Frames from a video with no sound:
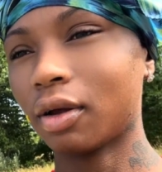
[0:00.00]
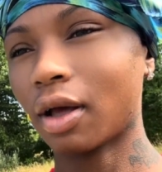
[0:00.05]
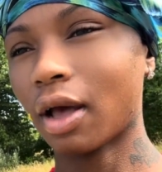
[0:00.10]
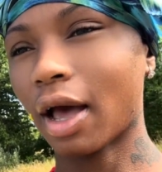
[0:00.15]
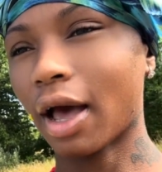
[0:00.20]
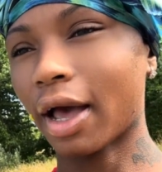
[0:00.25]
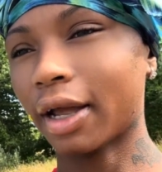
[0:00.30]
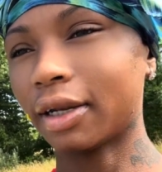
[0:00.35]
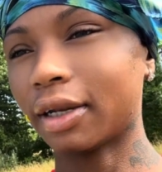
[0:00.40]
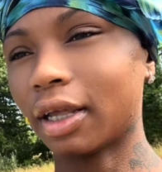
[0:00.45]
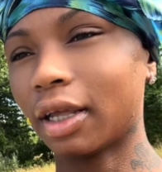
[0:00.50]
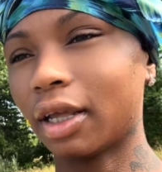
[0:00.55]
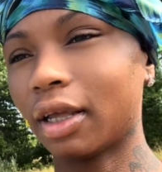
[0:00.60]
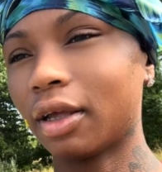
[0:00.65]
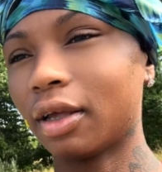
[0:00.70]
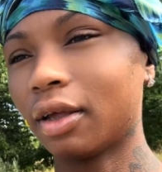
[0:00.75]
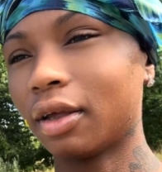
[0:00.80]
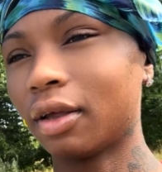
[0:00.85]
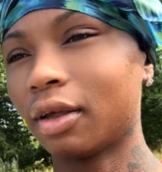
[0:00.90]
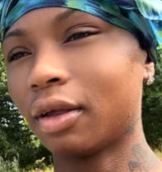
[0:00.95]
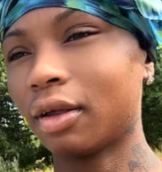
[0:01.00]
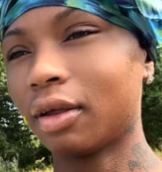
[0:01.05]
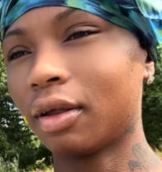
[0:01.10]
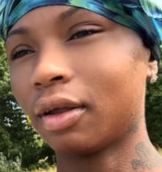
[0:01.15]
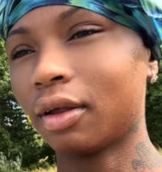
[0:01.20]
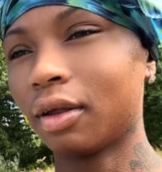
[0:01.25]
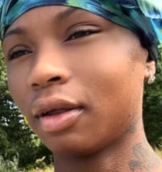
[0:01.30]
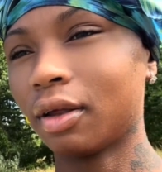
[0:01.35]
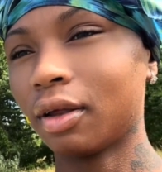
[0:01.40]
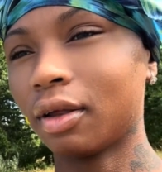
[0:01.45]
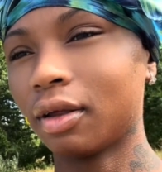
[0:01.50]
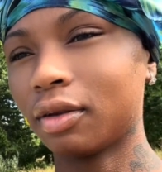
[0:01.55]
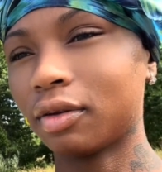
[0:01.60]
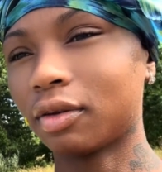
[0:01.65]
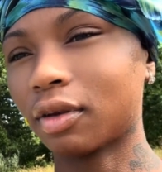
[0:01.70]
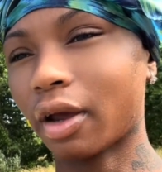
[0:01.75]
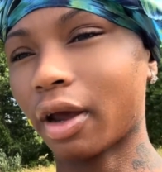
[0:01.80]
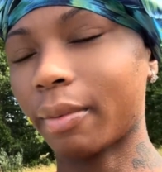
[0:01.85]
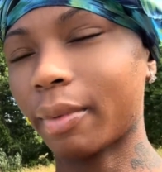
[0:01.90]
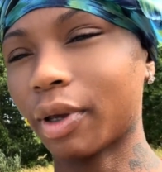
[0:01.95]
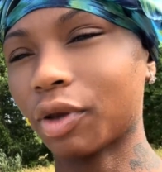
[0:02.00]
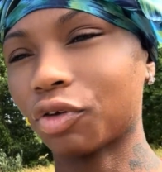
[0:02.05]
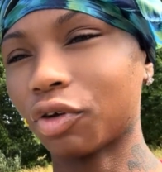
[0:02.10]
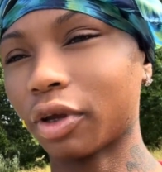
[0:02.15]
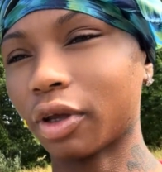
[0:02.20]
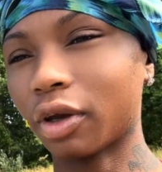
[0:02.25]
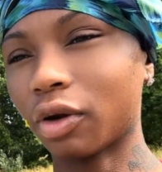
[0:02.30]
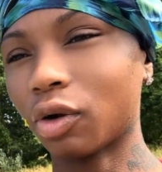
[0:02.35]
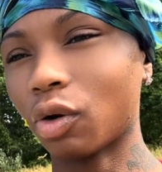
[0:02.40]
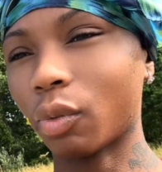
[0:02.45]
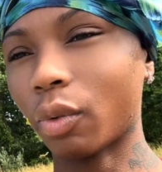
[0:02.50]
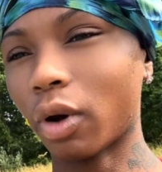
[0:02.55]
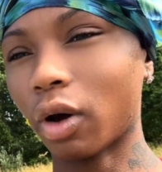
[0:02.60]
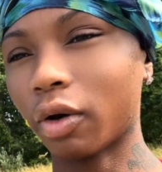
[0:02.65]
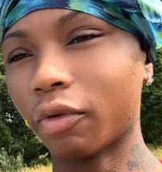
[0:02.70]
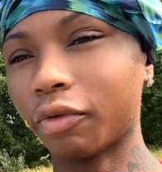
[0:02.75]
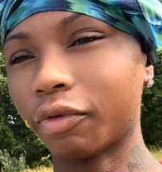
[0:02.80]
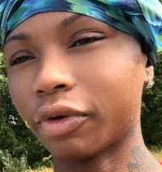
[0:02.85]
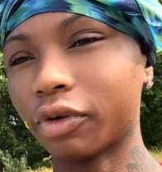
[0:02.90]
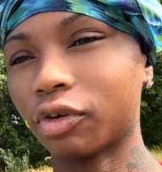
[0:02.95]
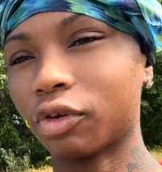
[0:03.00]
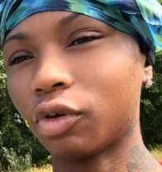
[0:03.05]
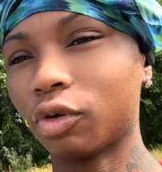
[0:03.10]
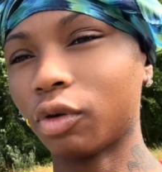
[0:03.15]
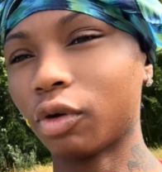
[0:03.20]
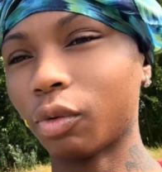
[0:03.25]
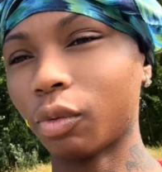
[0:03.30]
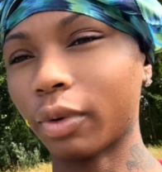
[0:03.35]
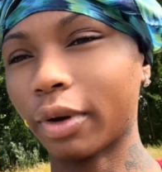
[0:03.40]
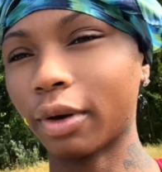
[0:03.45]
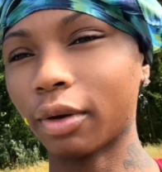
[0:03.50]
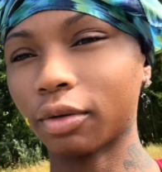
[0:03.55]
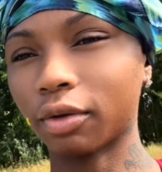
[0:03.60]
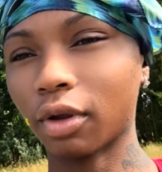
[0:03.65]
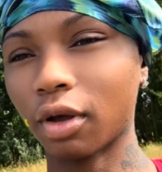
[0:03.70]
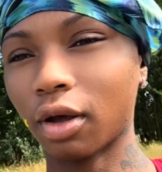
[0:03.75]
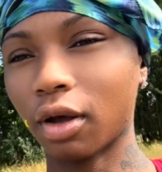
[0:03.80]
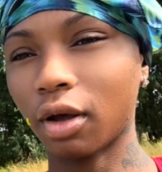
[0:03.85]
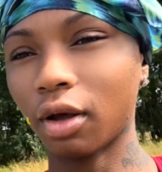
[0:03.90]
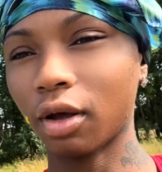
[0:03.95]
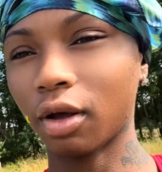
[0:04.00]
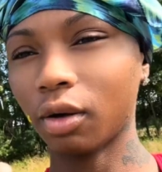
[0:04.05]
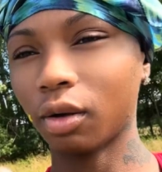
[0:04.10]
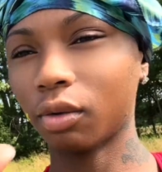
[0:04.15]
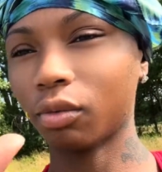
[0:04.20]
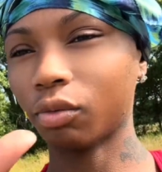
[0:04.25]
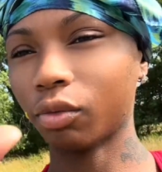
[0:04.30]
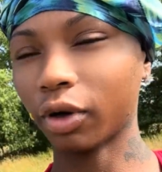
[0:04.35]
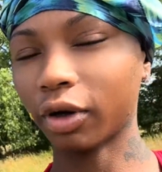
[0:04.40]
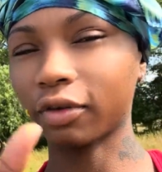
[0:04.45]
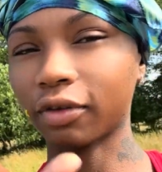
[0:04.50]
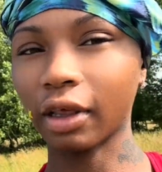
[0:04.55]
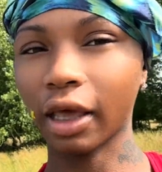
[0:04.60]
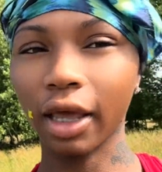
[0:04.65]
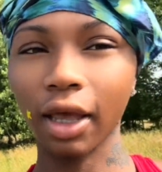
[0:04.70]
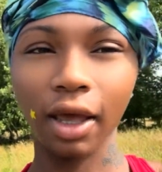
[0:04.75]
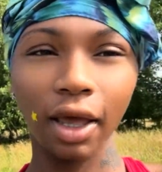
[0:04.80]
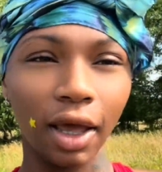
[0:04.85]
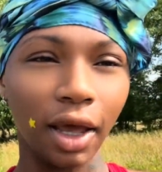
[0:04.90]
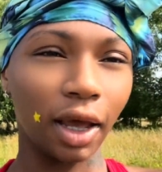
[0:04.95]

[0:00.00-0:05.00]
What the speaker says: ID. Sorry, I'm making sure Giggle don't walk over to the work site.